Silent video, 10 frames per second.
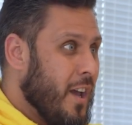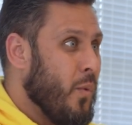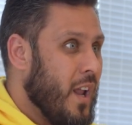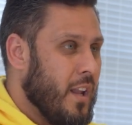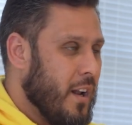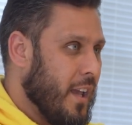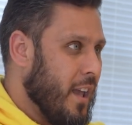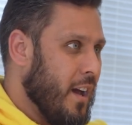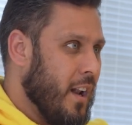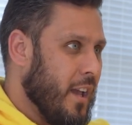when like
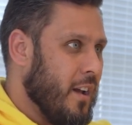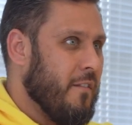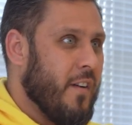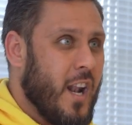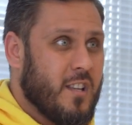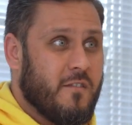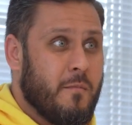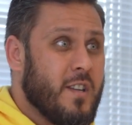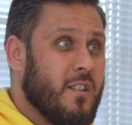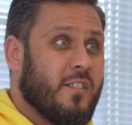a financial
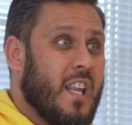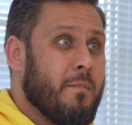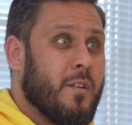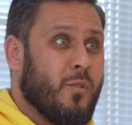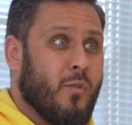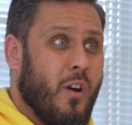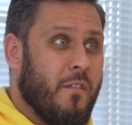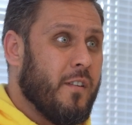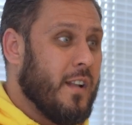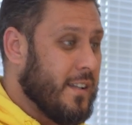information statement or
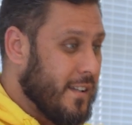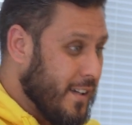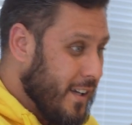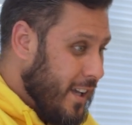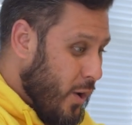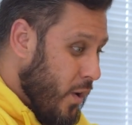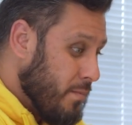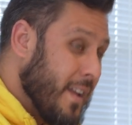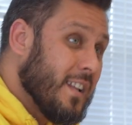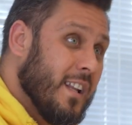offer letter, where it's
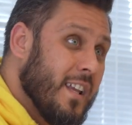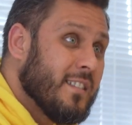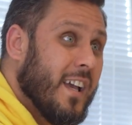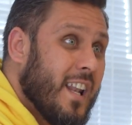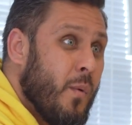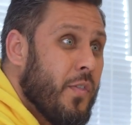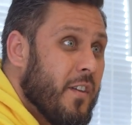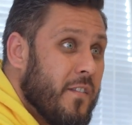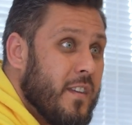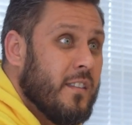made clear exactly what the
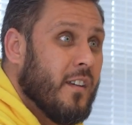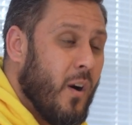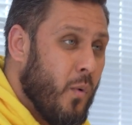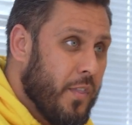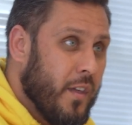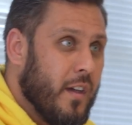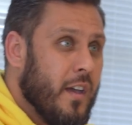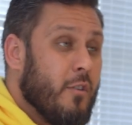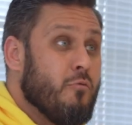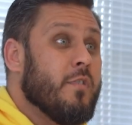fees are, what the
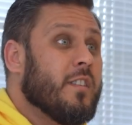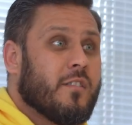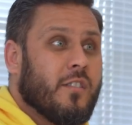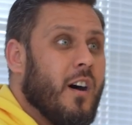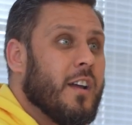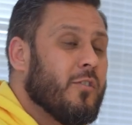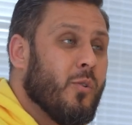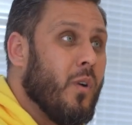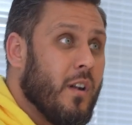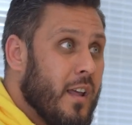risks are, and
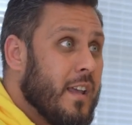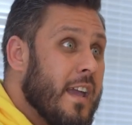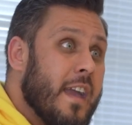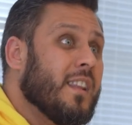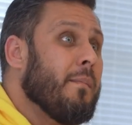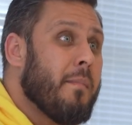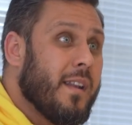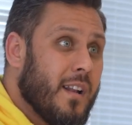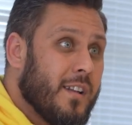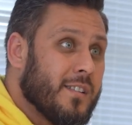so on. Is that being
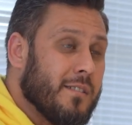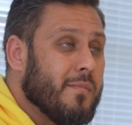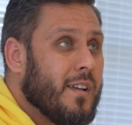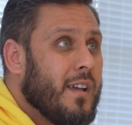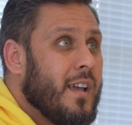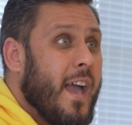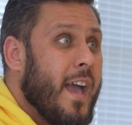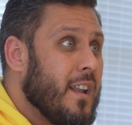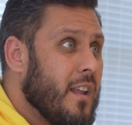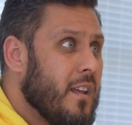made clear to them?
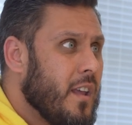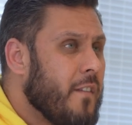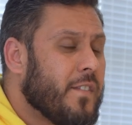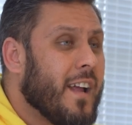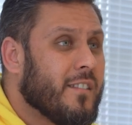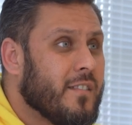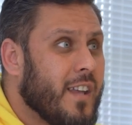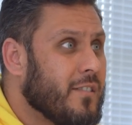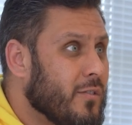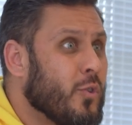And if the answer is
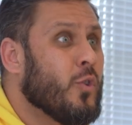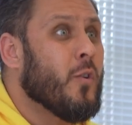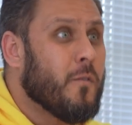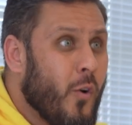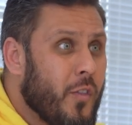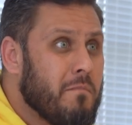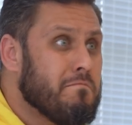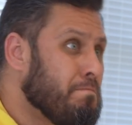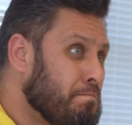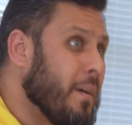yes, good for
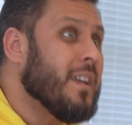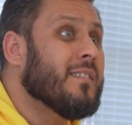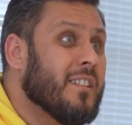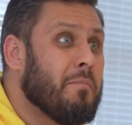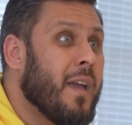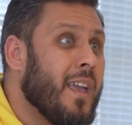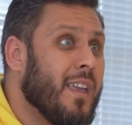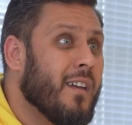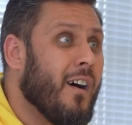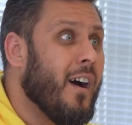them, but you're still
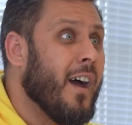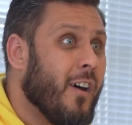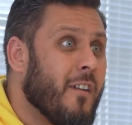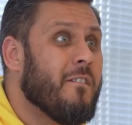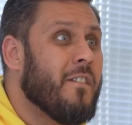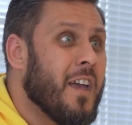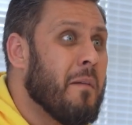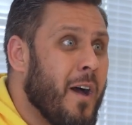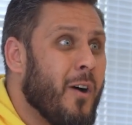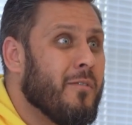paying an unfair
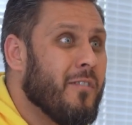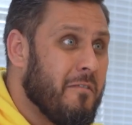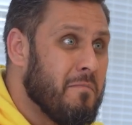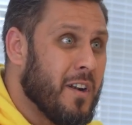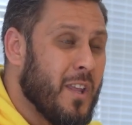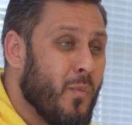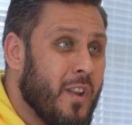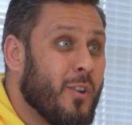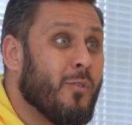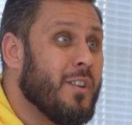amount of money when
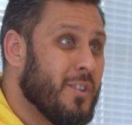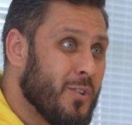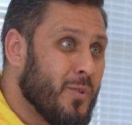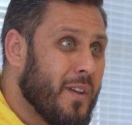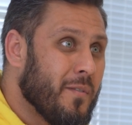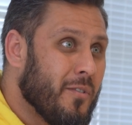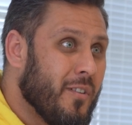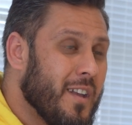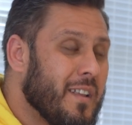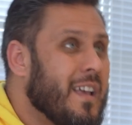you don't need to do it,
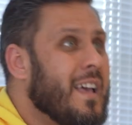right?